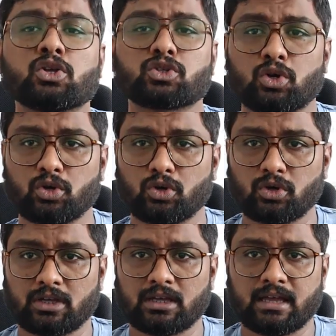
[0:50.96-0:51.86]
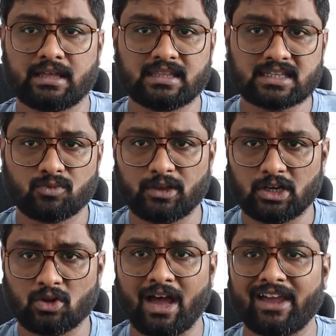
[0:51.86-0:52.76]
So this
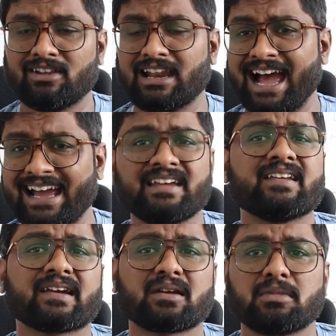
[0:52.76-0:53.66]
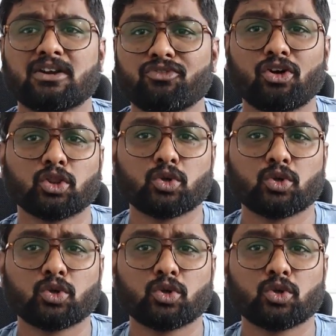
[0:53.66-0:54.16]
video I will highly recommend for